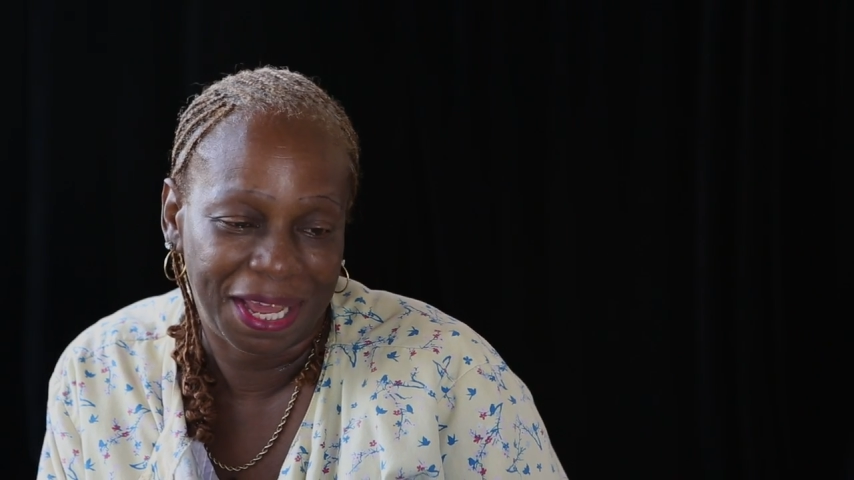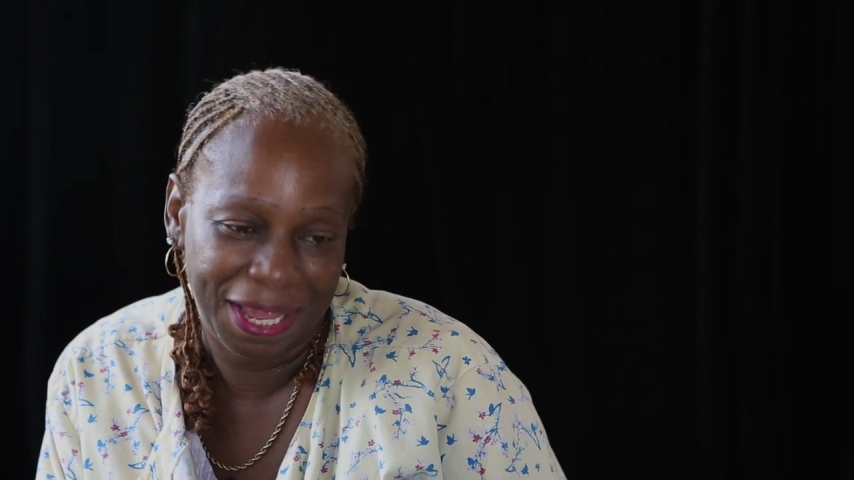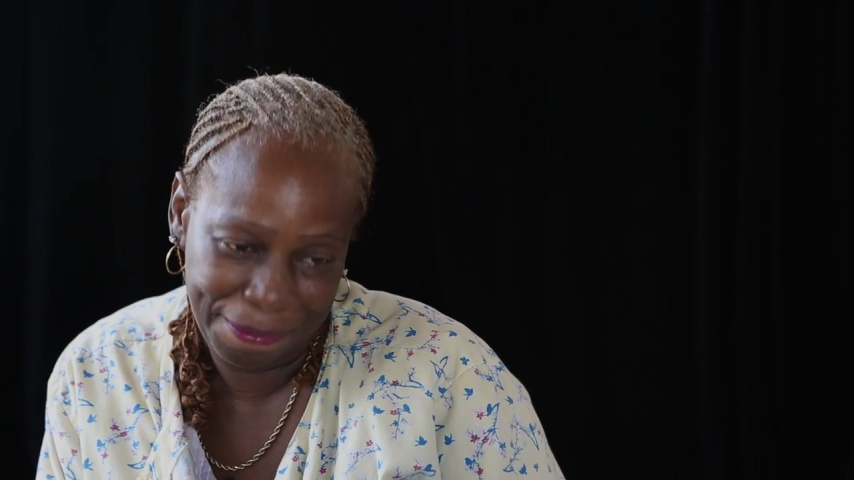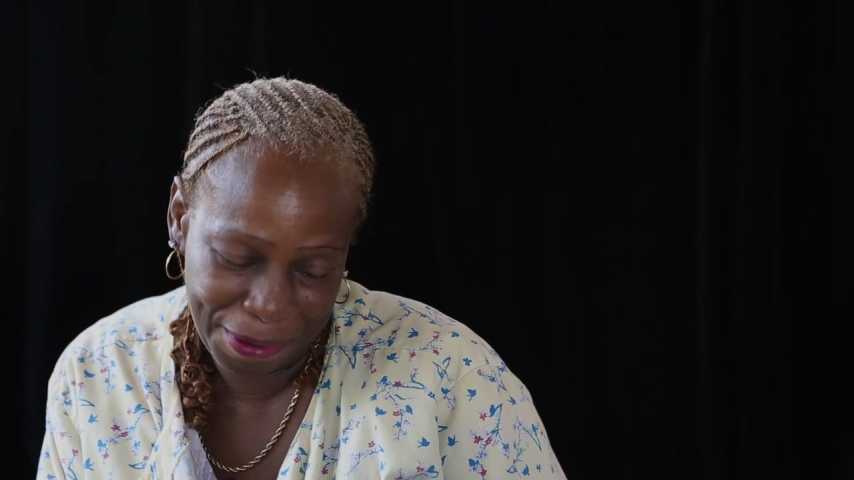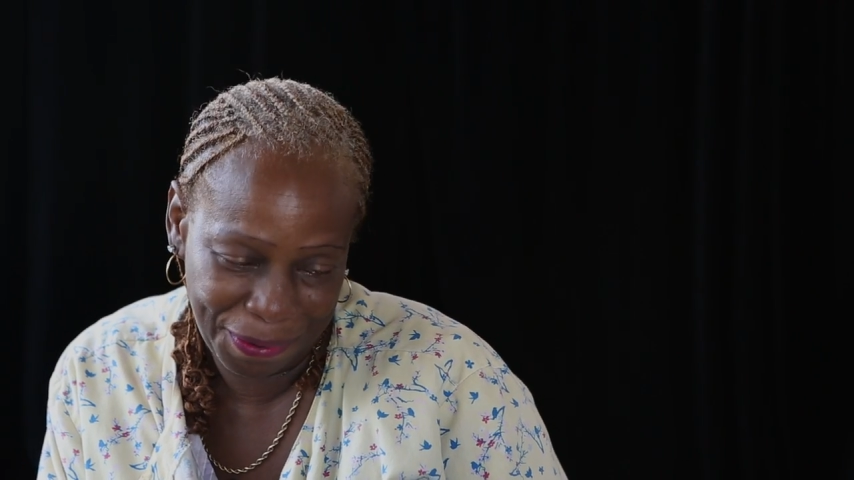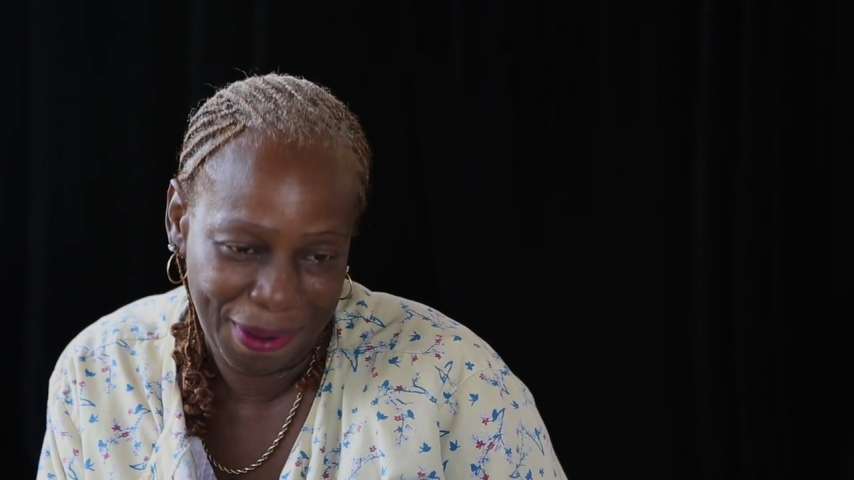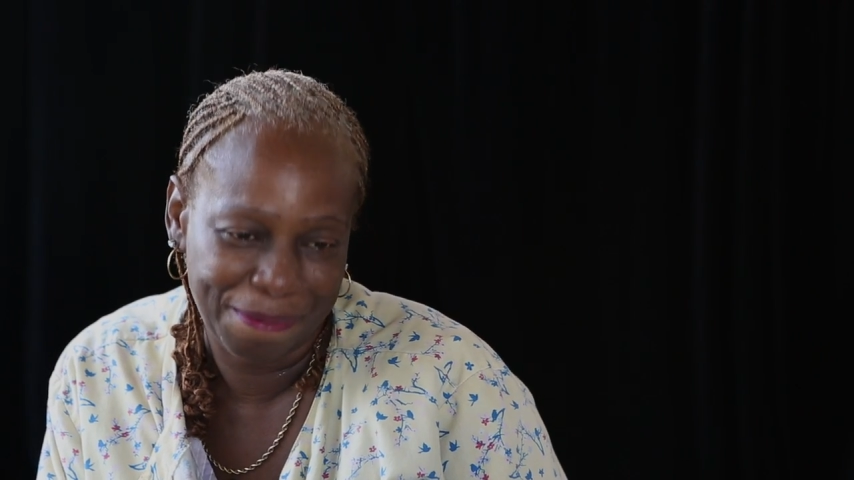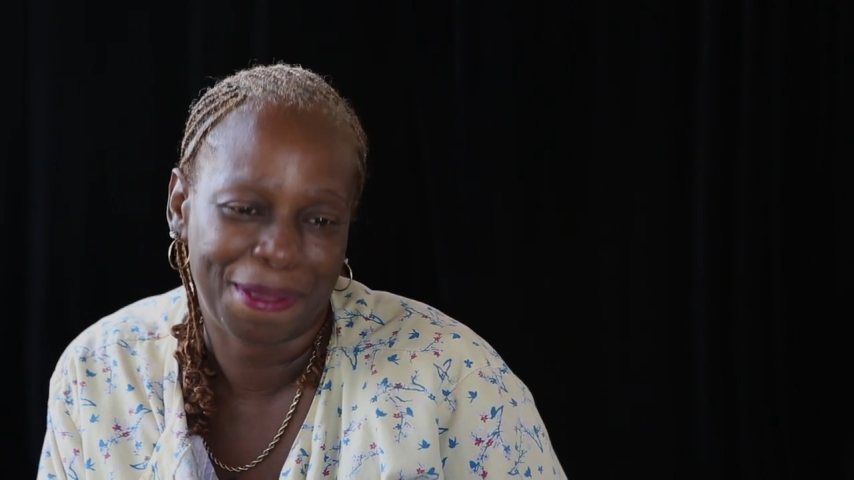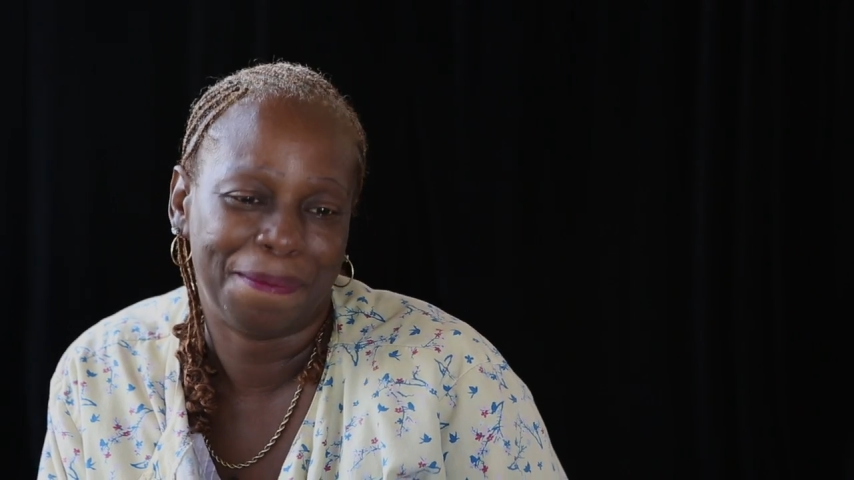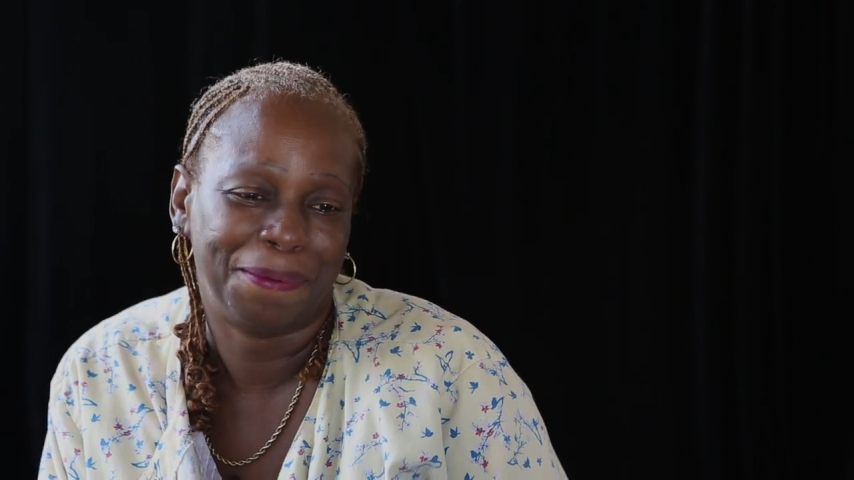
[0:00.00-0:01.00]
I had my
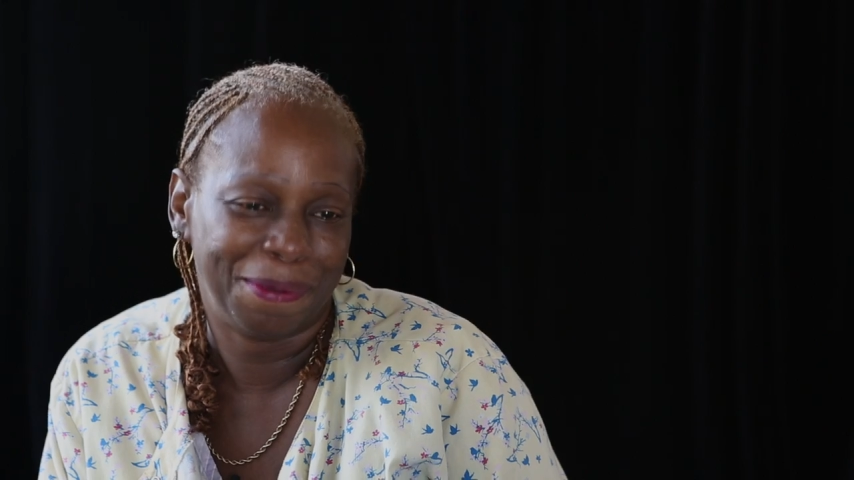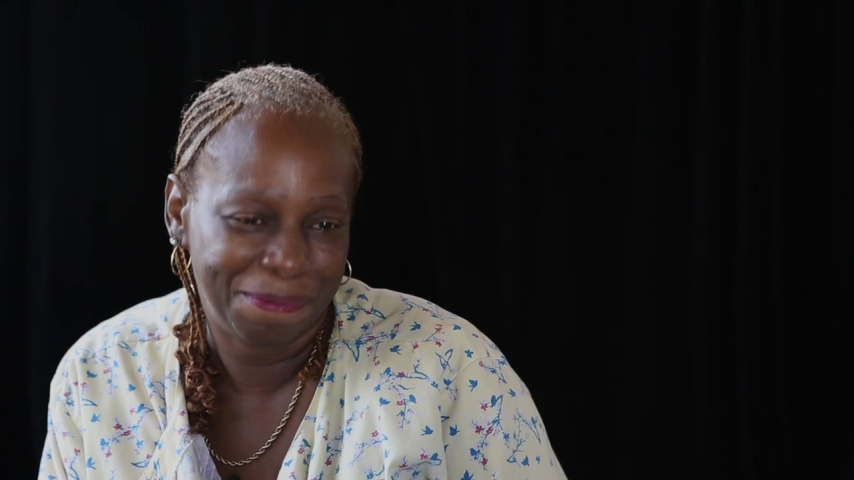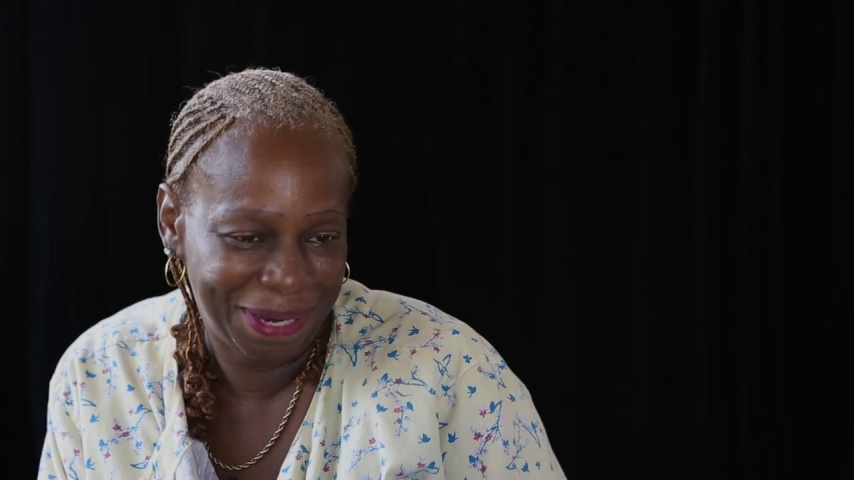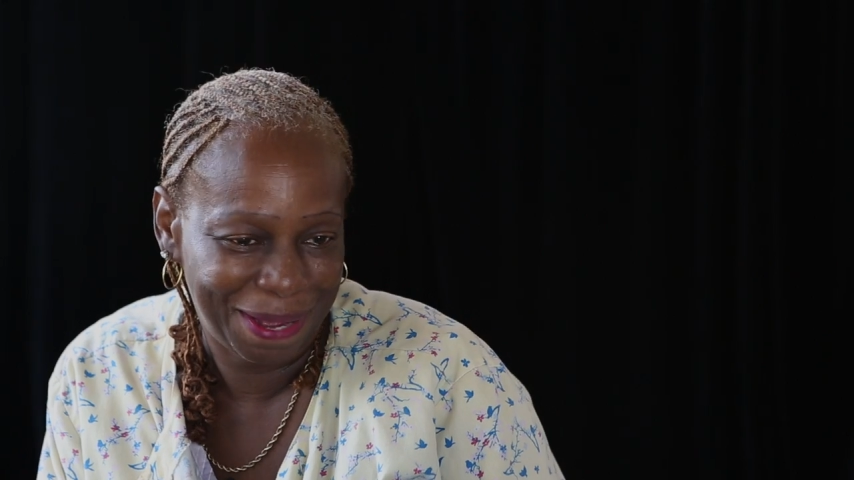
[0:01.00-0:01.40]
grandbaby with me,